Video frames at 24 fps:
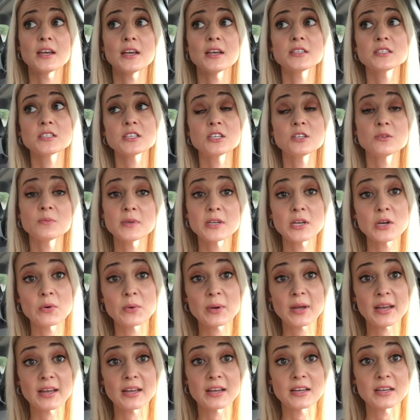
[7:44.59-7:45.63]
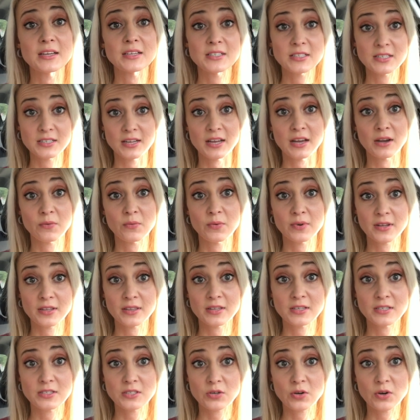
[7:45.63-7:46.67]
it's going to be okay to get one
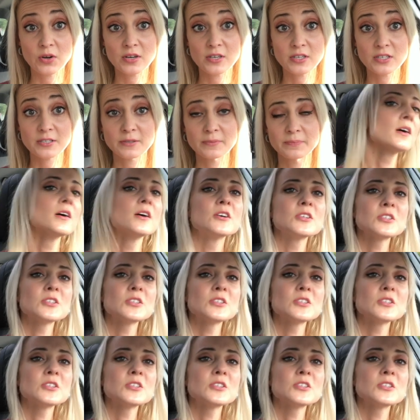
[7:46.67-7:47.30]
of these cars.